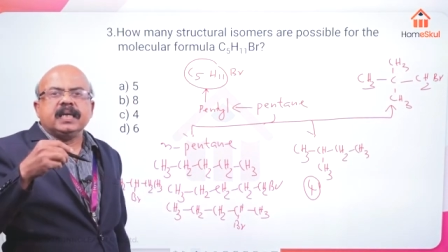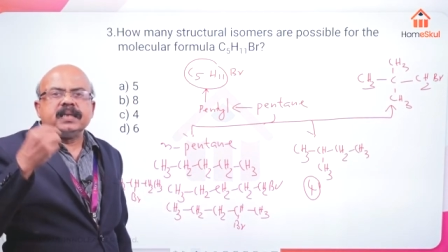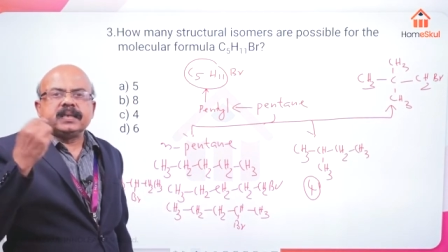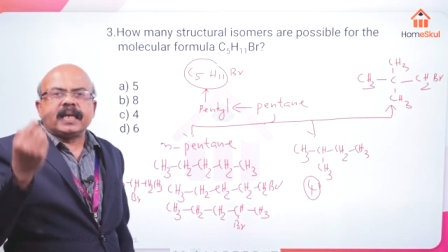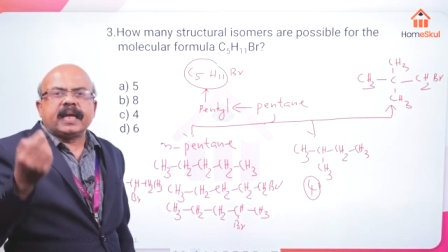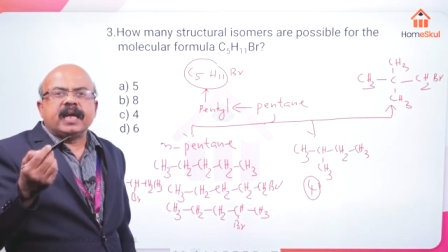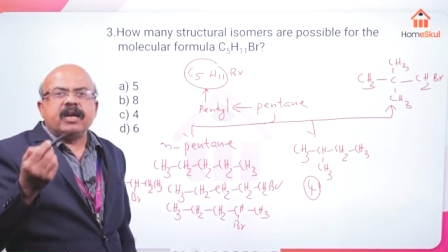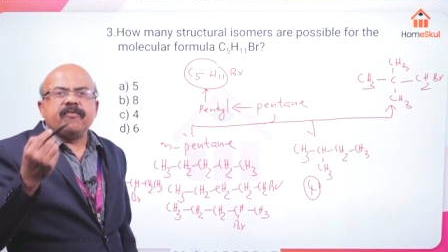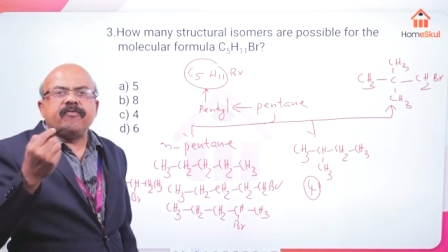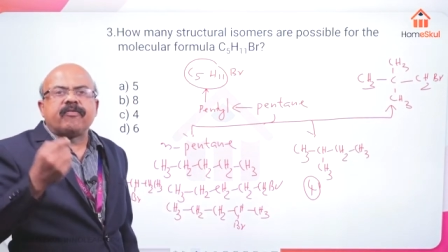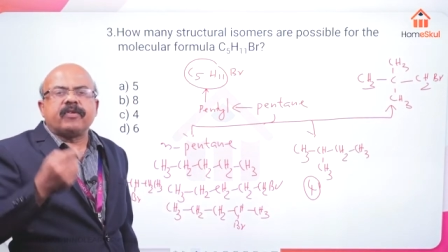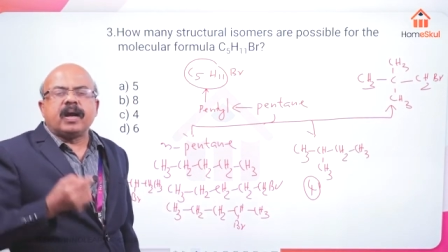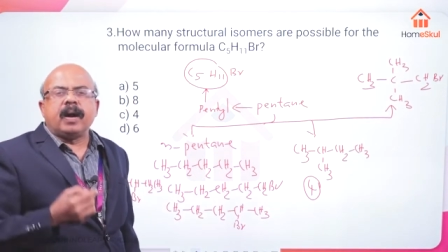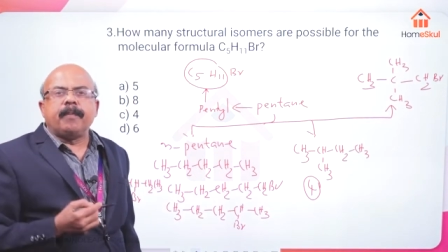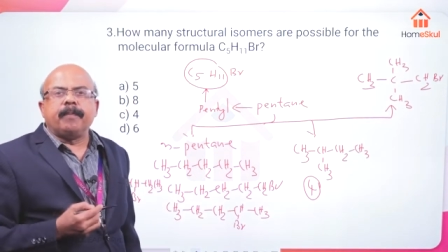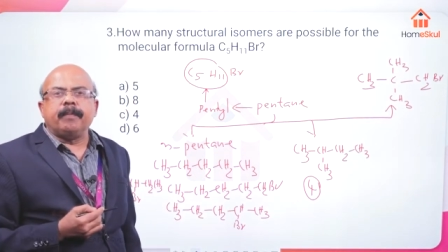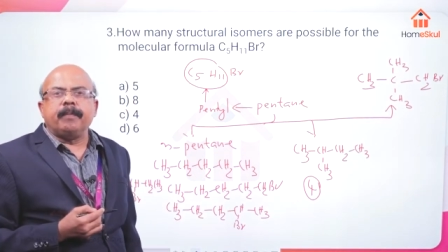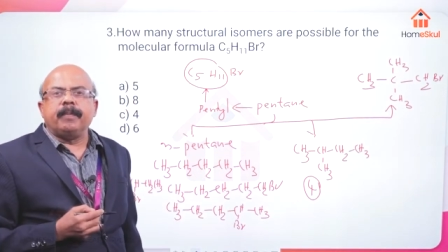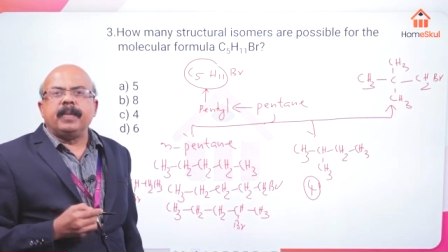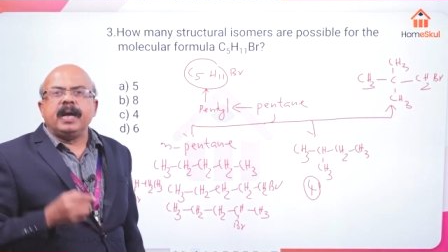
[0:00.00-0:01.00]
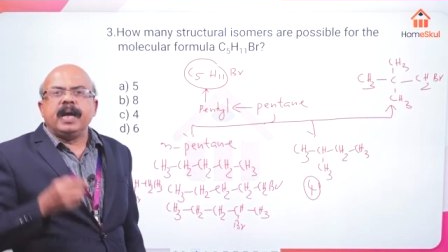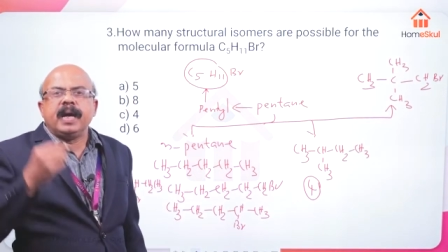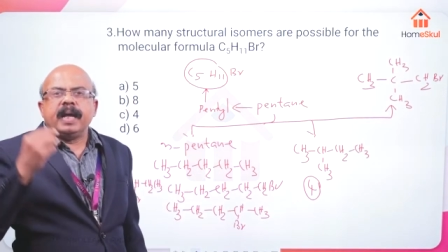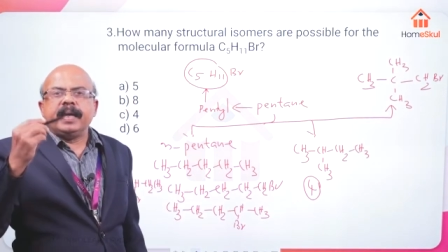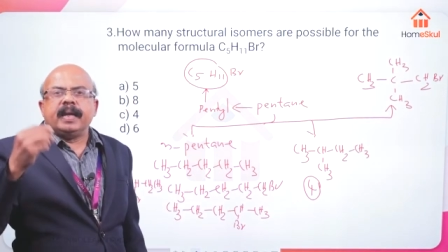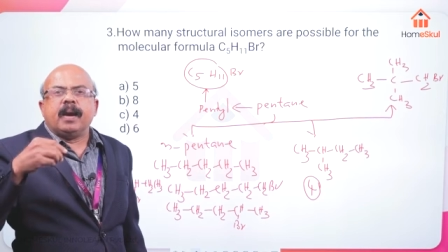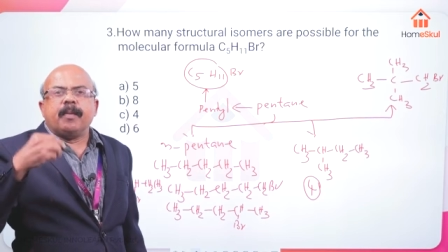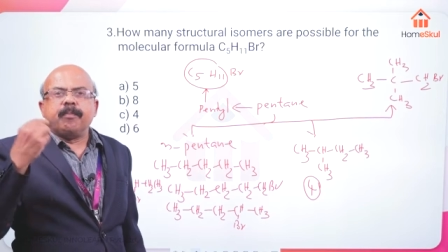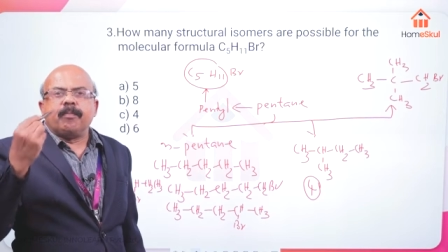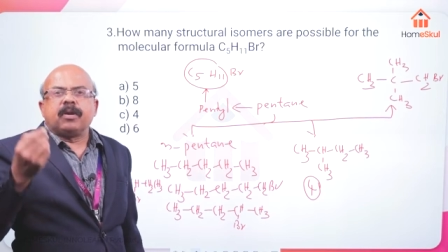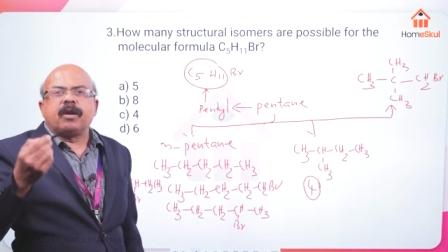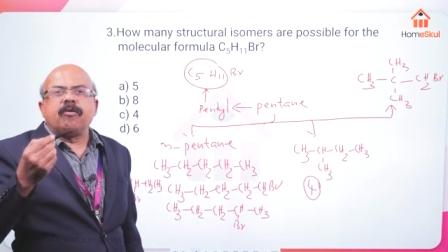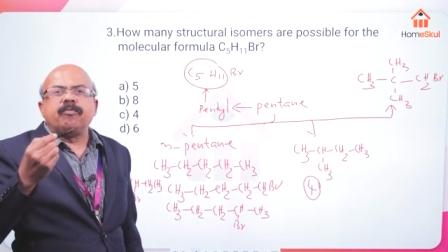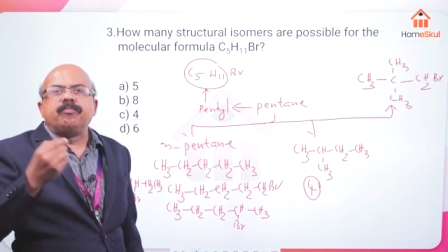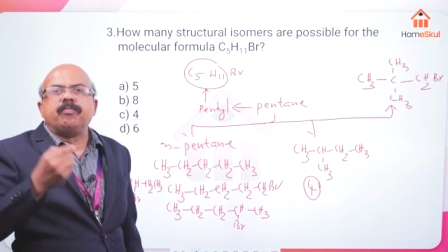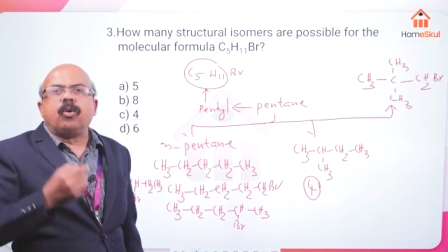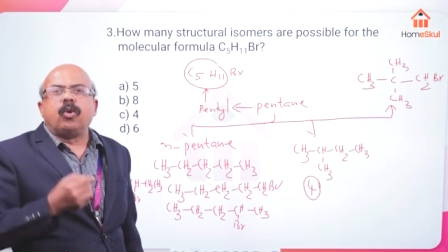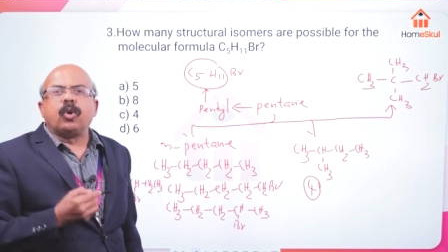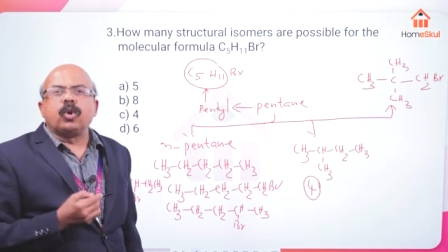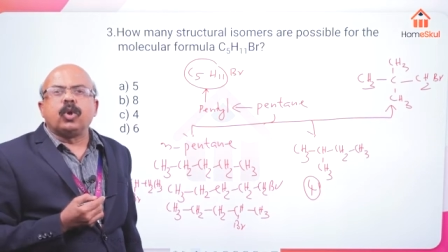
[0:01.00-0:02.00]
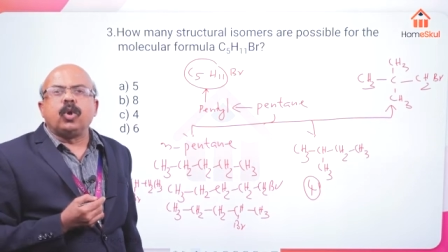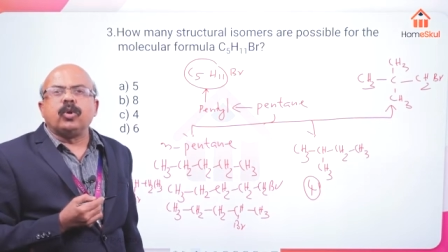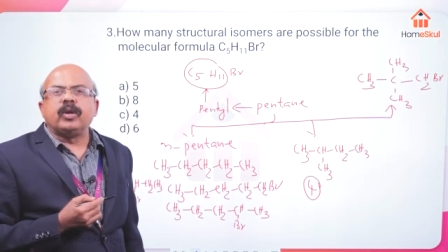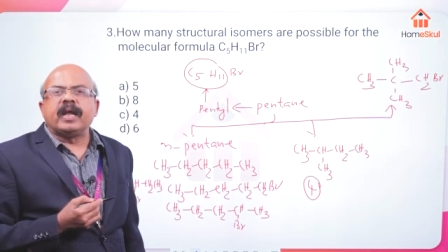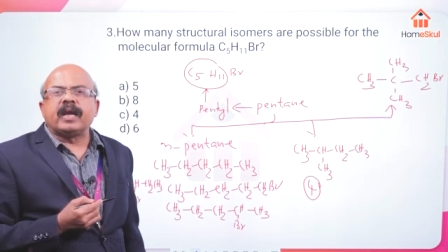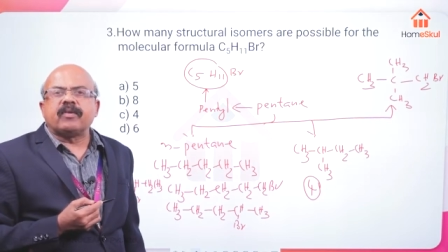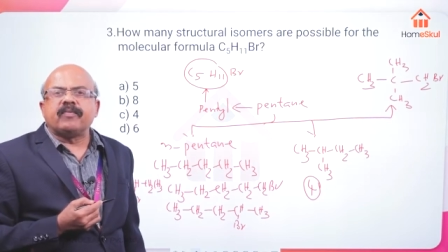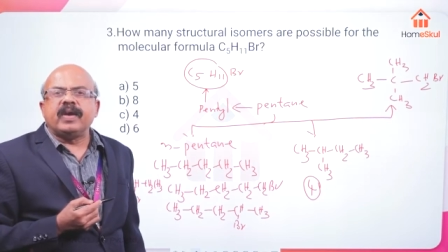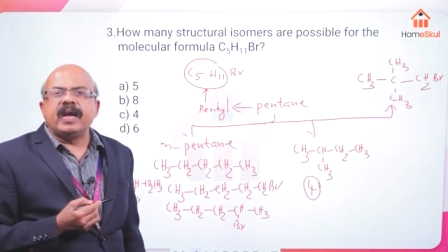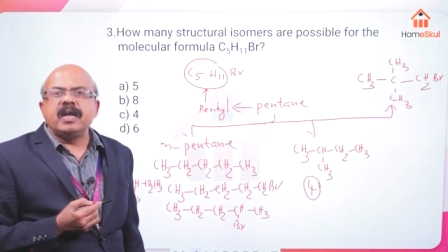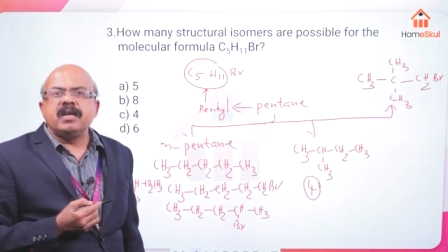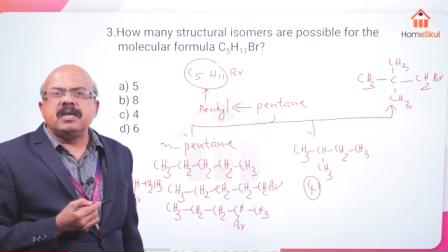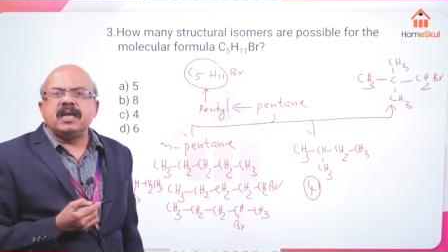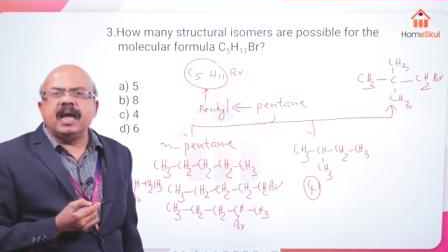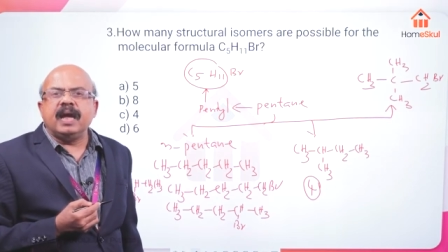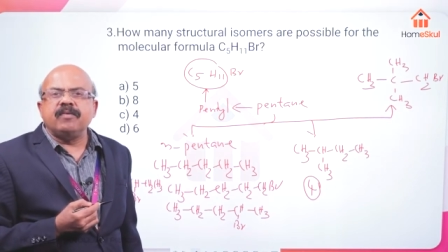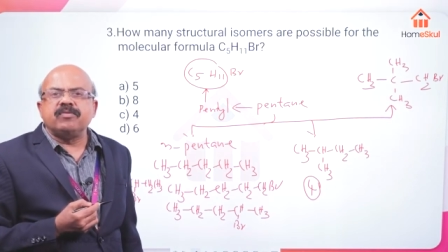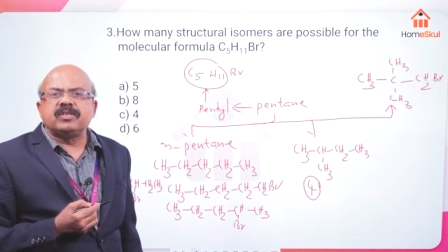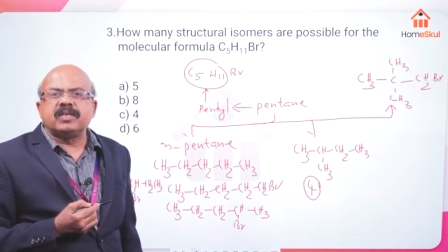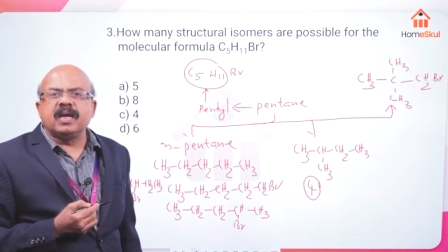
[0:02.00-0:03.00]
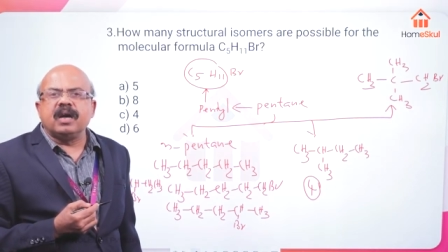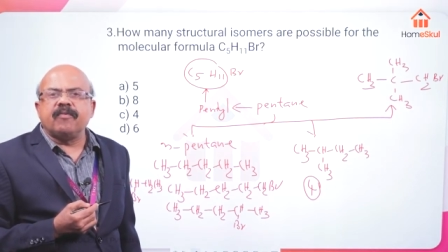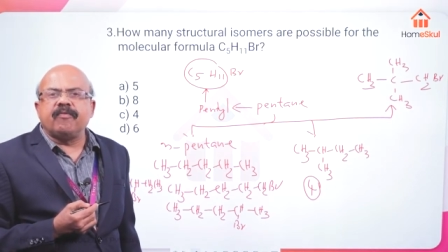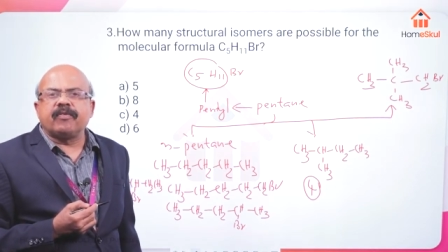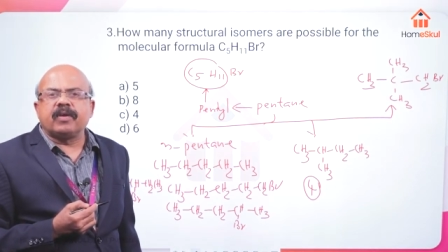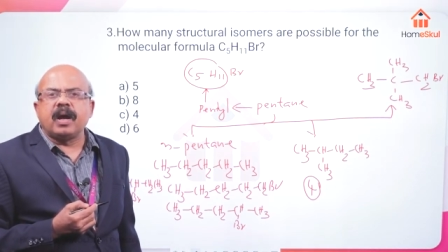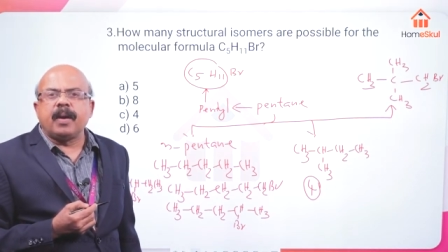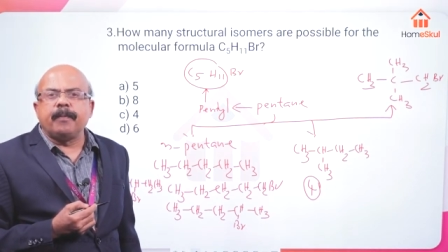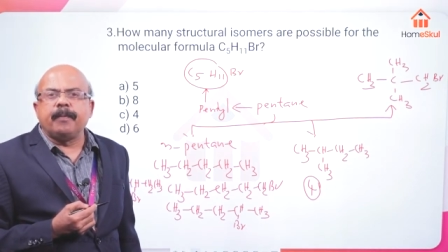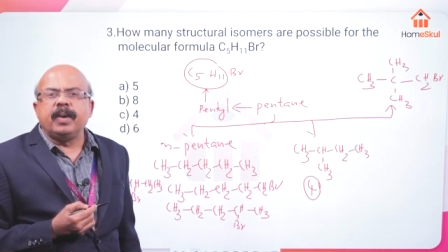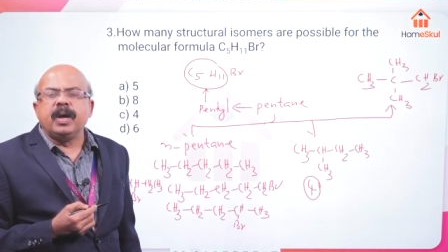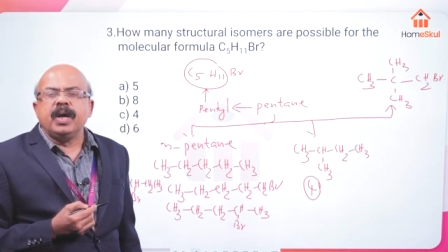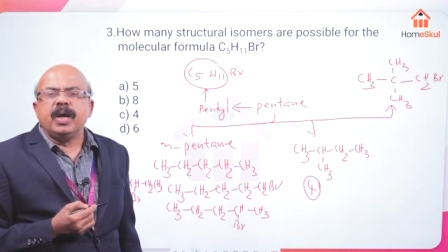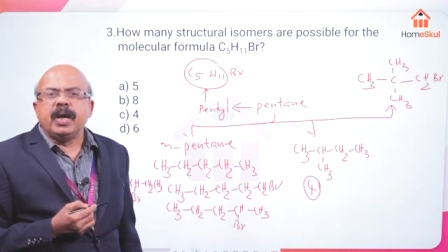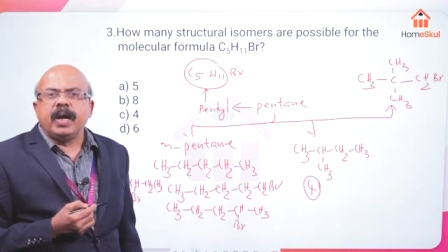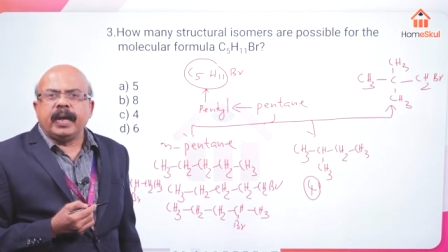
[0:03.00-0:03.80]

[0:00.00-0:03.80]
3 from number of mono derivatives from